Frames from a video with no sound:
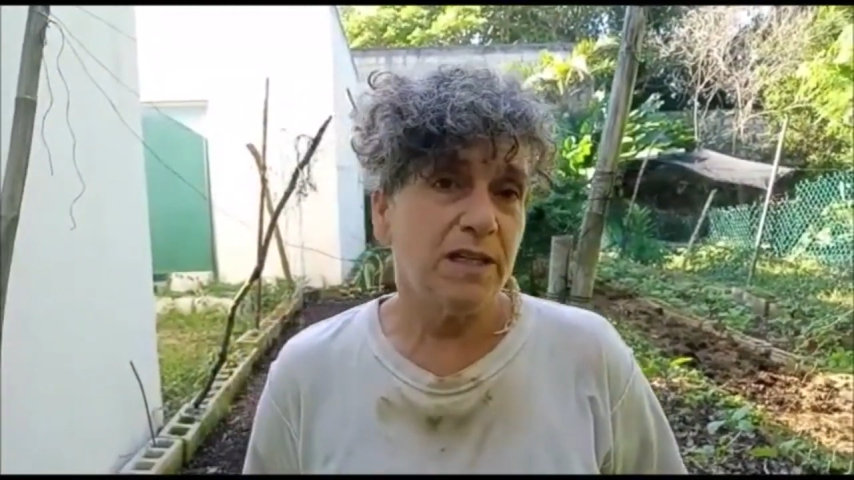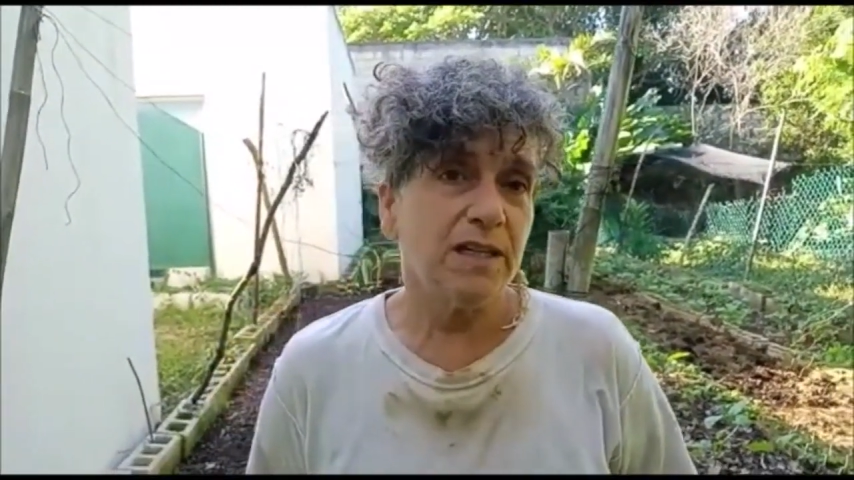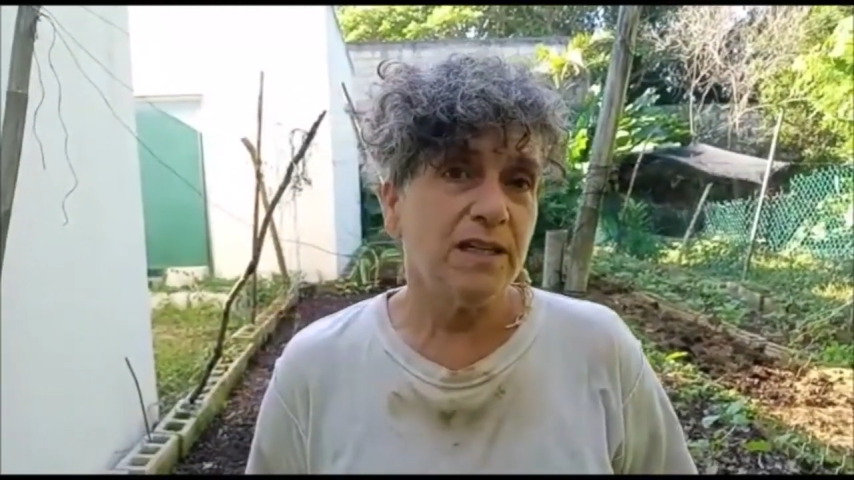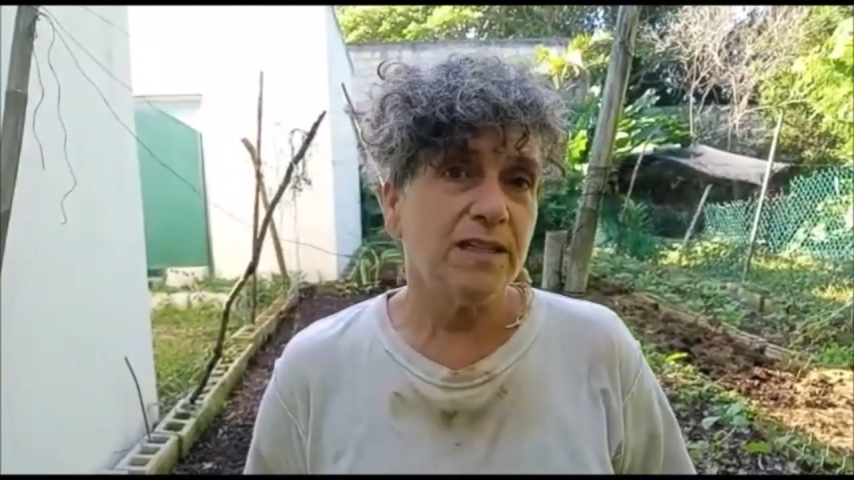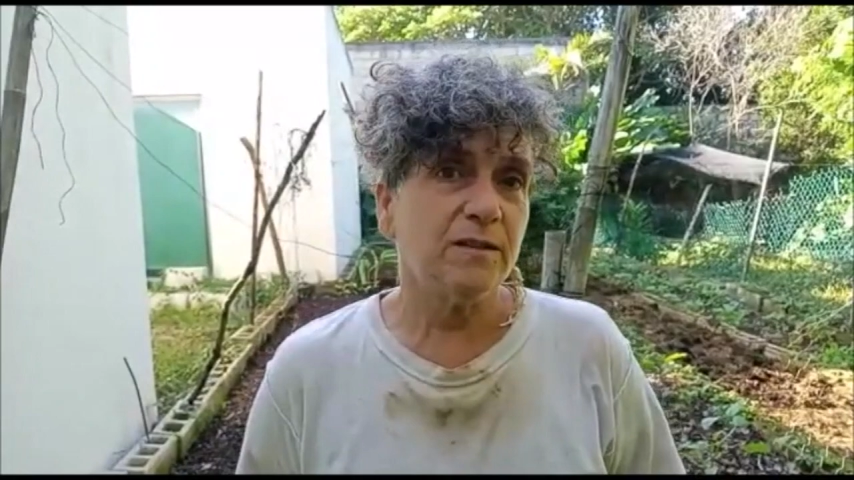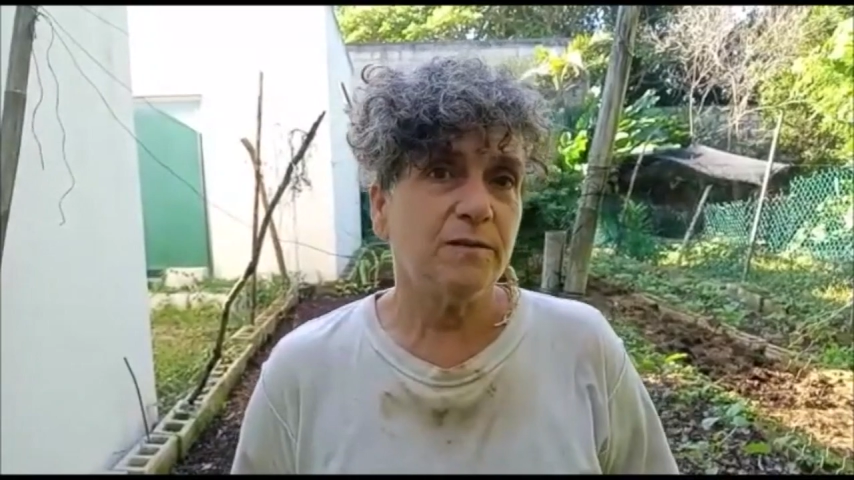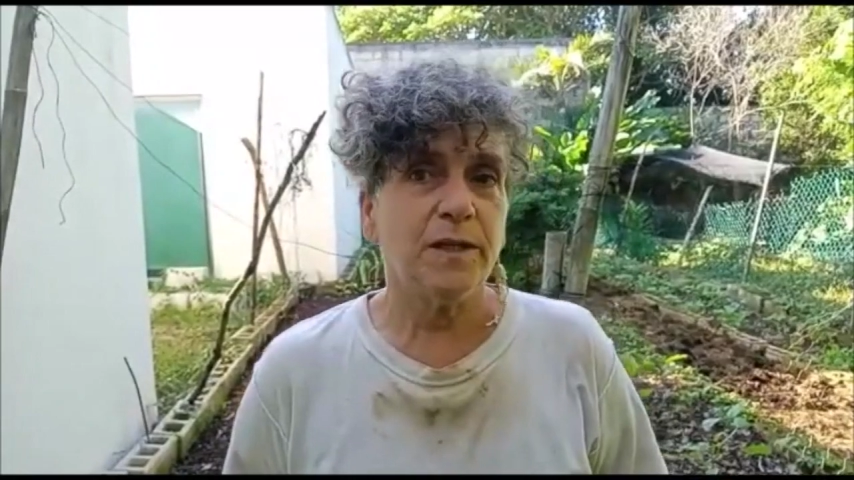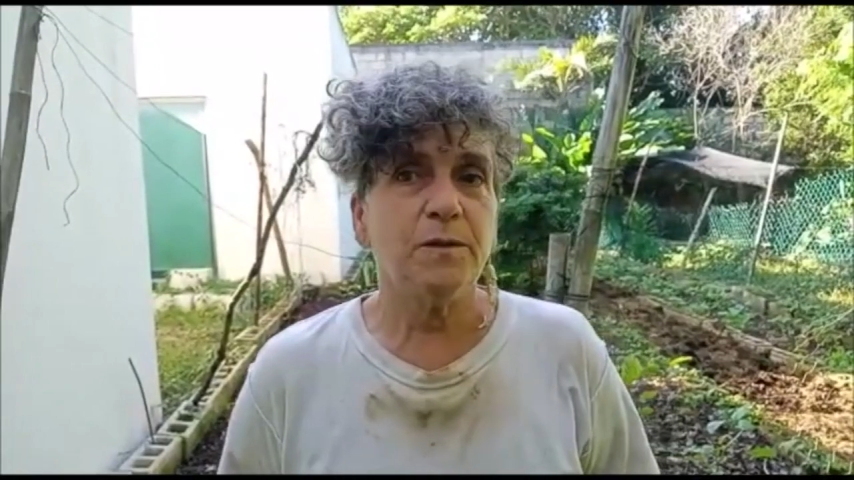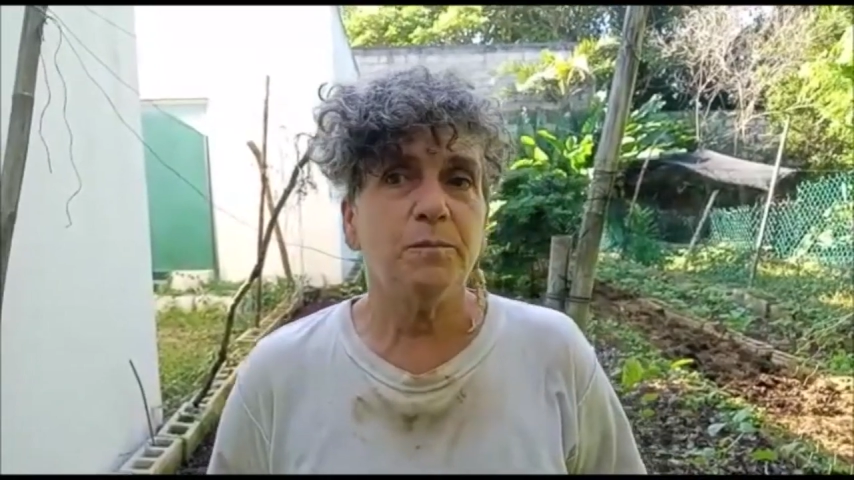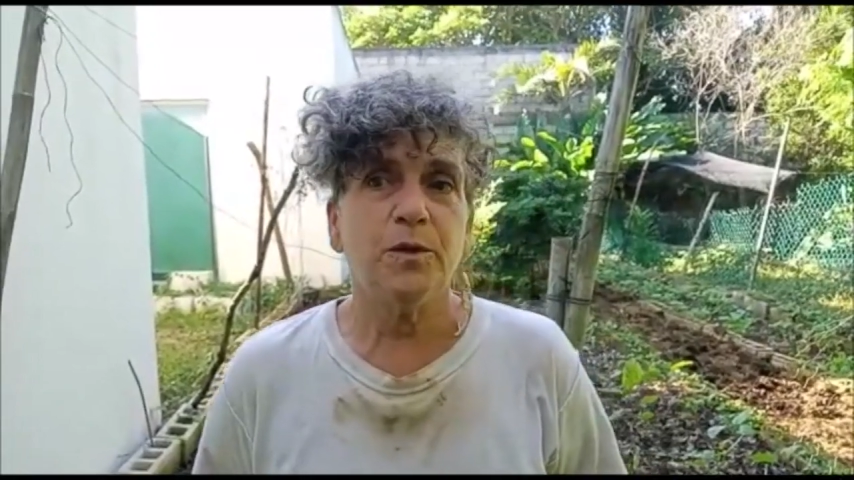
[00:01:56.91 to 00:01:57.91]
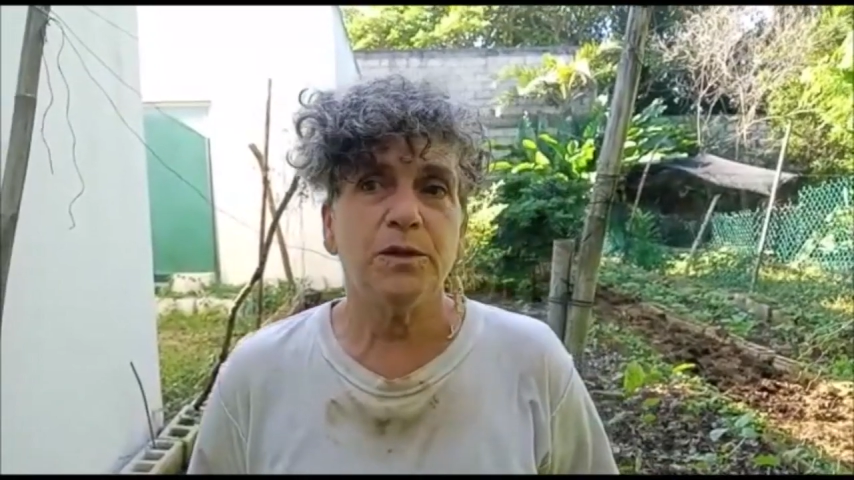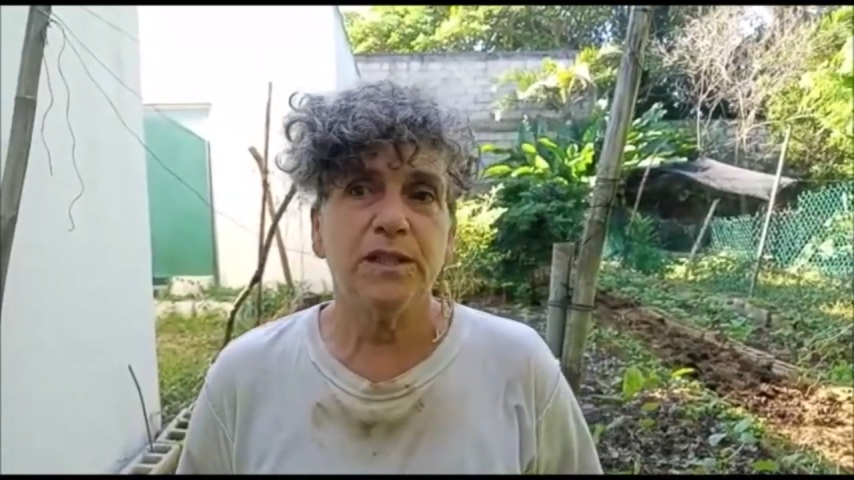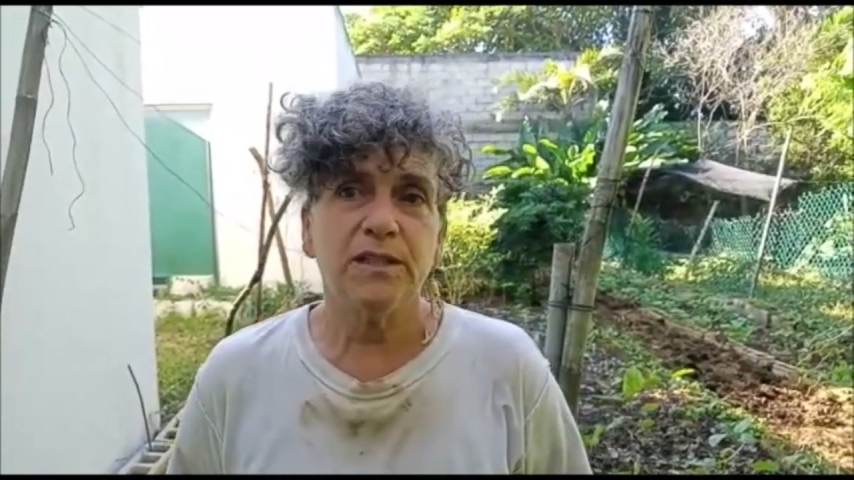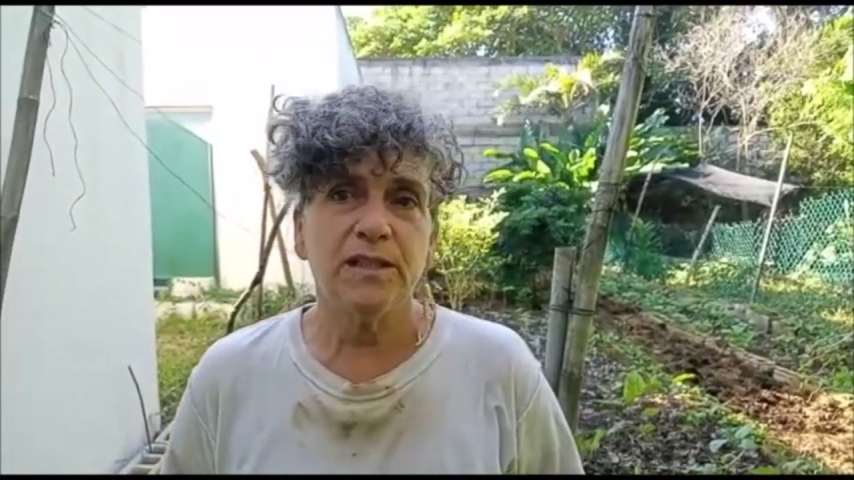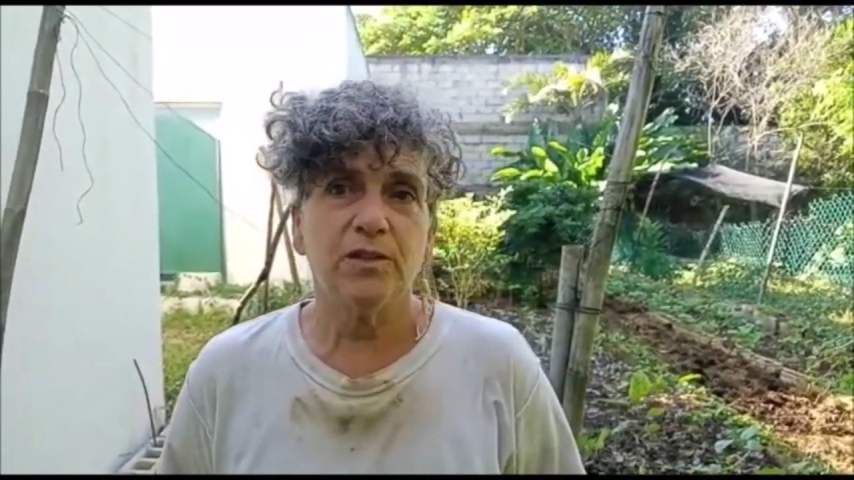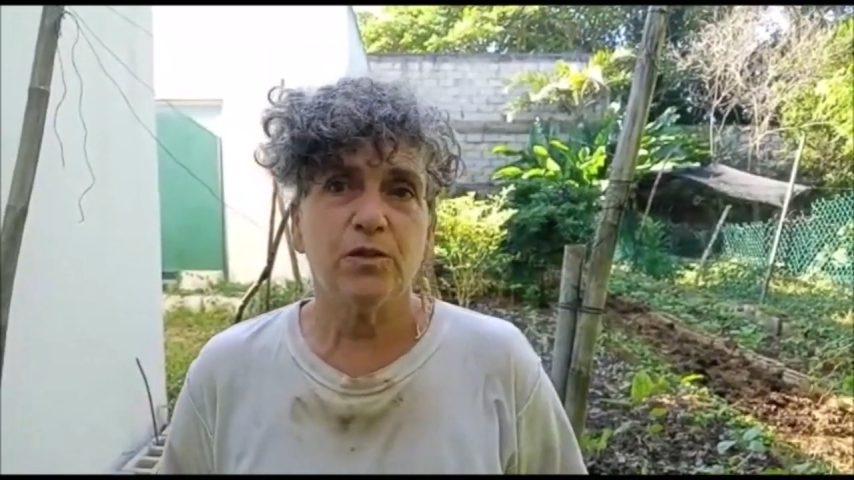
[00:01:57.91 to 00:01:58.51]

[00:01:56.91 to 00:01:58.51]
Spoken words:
it's very important that